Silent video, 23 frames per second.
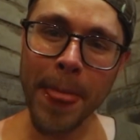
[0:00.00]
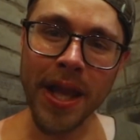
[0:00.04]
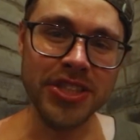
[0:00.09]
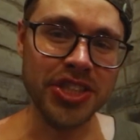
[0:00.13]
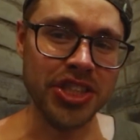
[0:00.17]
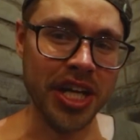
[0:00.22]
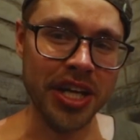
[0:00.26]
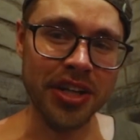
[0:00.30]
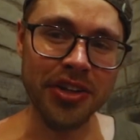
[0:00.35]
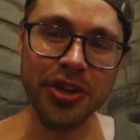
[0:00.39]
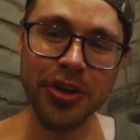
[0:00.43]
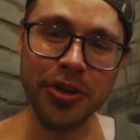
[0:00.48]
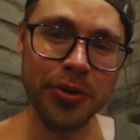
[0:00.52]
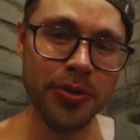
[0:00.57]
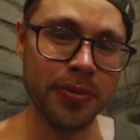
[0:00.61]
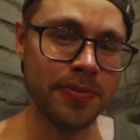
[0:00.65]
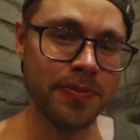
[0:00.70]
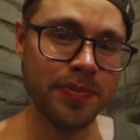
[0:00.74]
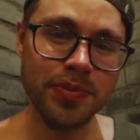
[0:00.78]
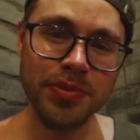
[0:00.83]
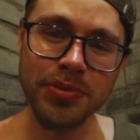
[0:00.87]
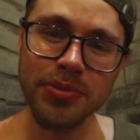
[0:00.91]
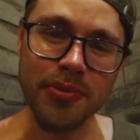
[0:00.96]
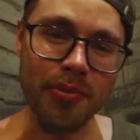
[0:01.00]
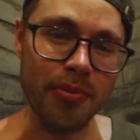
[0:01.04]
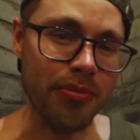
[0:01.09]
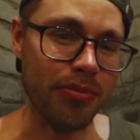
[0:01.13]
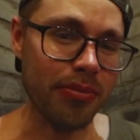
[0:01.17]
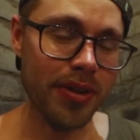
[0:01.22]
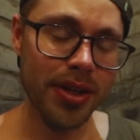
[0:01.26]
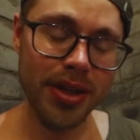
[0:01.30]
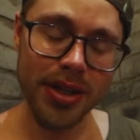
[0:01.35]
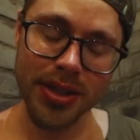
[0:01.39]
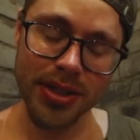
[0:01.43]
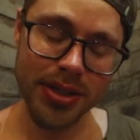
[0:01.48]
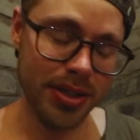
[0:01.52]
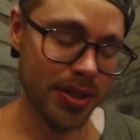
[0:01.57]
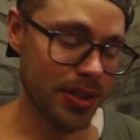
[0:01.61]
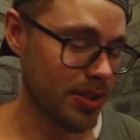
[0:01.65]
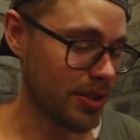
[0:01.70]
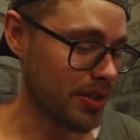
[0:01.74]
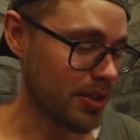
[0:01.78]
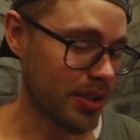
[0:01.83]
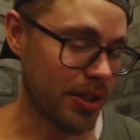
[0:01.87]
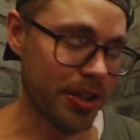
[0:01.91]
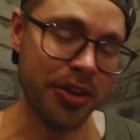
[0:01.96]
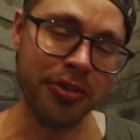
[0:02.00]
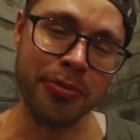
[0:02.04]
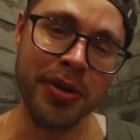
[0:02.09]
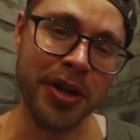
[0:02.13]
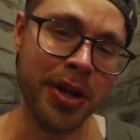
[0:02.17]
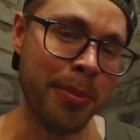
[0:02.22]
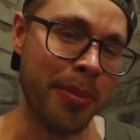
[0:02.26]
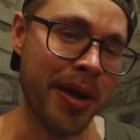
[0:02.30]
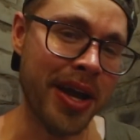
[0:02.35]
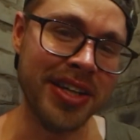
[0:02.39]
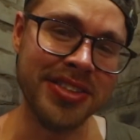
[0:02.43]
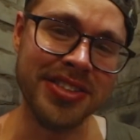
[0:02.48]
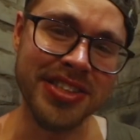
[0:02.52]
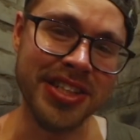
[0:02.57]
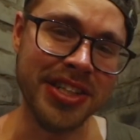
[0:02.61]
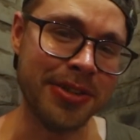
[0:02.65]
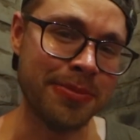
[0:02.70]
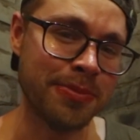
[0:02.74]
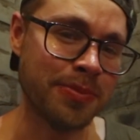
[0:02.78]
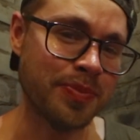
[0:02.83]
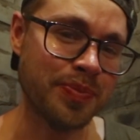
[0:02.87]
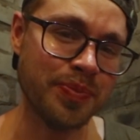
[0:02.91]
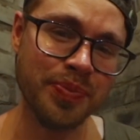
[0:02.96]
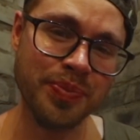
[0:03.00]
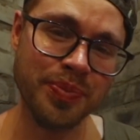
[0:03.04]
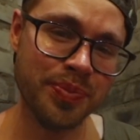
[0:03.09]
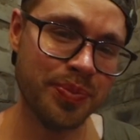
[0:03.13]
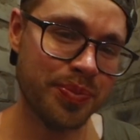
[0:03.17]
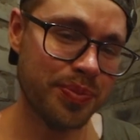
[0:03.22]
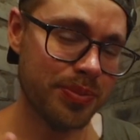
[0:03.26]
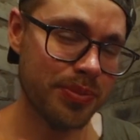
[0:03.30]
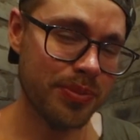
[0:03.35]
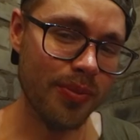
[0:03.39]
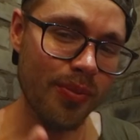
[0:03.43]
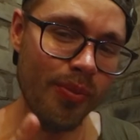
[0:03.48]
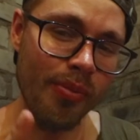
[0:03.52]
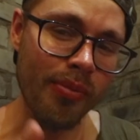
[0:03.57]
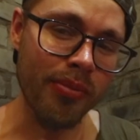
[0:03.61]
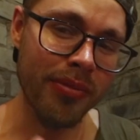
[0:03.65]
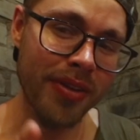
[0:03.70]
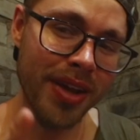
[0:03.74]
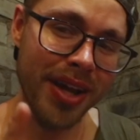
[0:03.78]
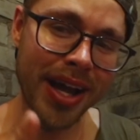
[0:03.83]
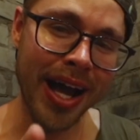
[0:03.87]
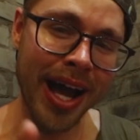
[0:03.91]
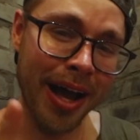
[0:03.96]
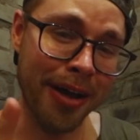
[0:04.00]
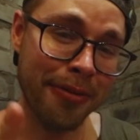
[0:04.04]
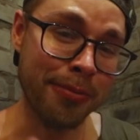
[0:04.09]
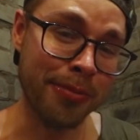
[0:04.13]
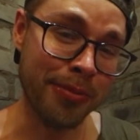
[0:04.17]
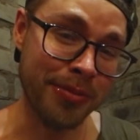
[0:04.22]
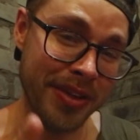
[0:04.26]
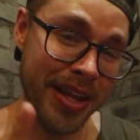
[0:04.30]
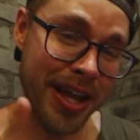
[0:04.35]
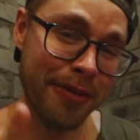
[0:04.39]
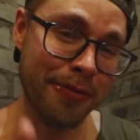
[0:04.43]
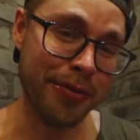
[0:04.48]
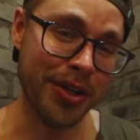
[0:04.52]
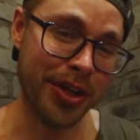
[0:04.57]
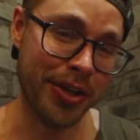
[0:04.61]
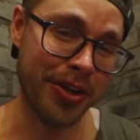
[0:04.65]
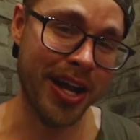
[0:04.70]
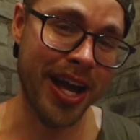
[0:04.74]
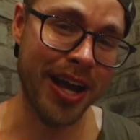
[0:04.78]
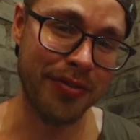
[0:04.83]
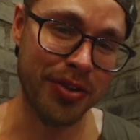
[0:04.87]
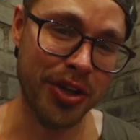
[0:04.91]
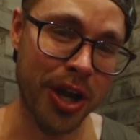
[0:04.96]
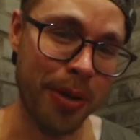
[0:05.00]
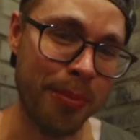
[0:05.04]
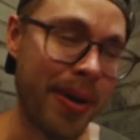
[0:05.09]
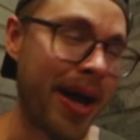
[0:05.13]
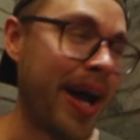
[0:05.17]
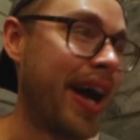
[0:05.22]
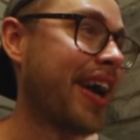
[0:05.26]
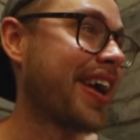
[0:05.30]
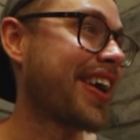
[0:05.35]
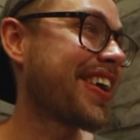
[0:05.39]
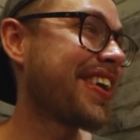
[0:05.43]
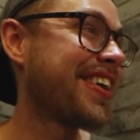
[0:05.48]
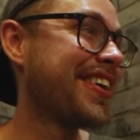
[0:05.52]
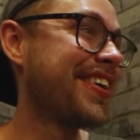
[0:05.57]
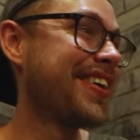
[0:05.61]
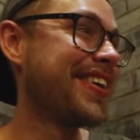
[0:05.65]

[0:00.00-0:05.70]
Chengdu, you've been amazing. I'm definitely going to have to come back.